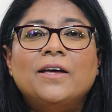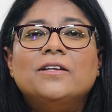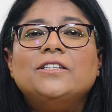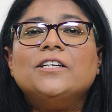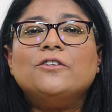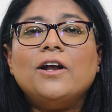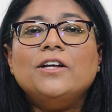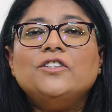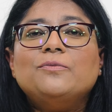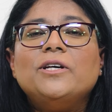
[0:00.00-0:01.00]
The
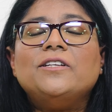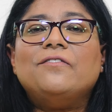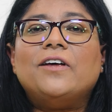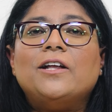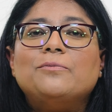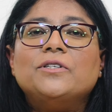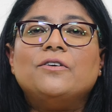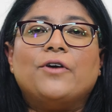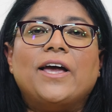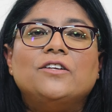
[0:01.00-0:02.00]
technologies being developed
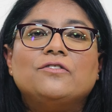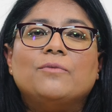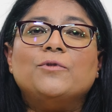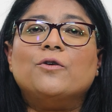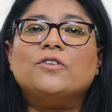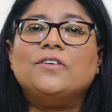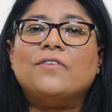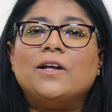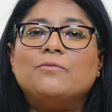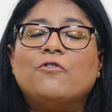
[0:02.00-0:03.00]
range from those
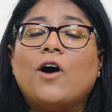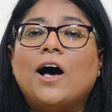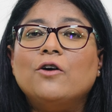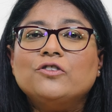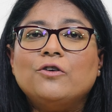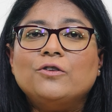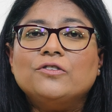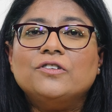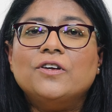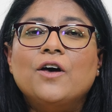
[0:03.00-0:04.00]
developed for
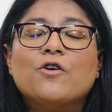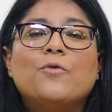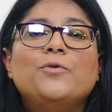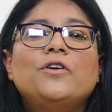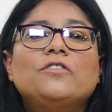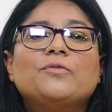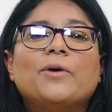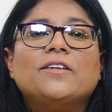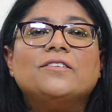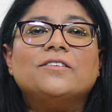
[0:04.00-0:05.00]
households, communal
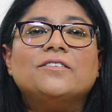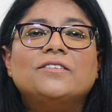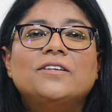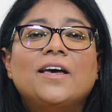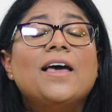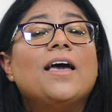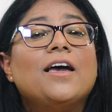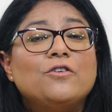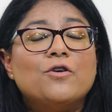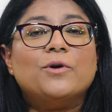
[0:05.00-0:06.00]
spaces,
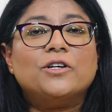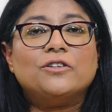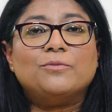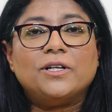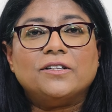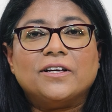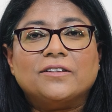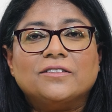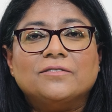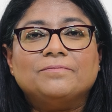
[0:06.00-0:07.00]
and commercial
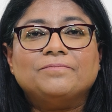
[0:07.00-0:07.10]
buildings.